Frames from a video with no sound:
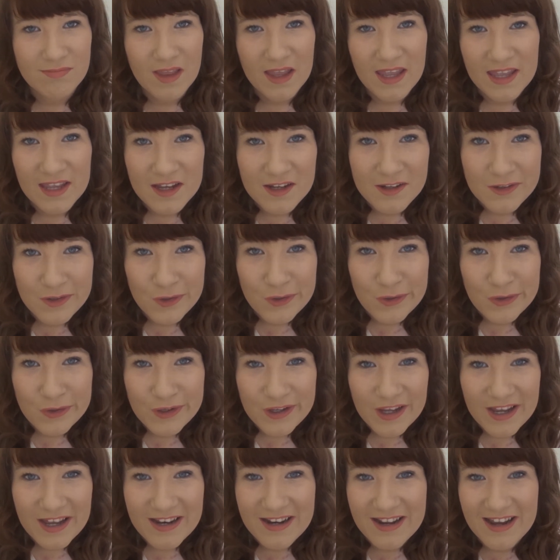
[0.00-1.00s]
8
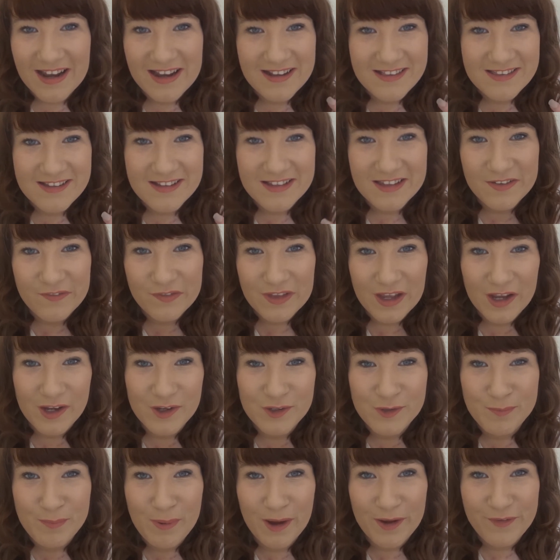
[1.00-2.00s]
o'clock and I had to leave the
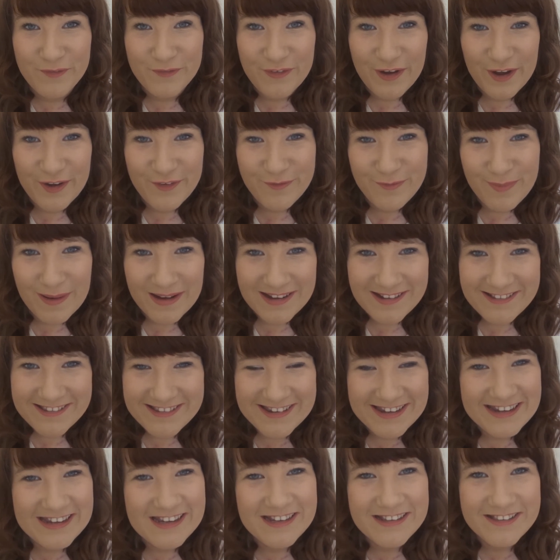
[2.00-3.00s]
house by
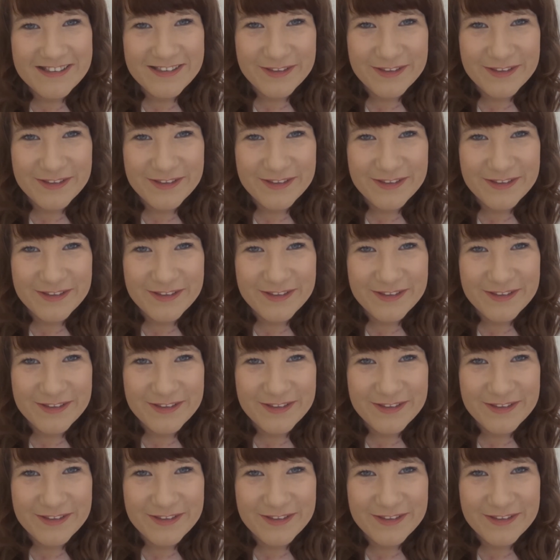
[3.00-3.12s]
8:05,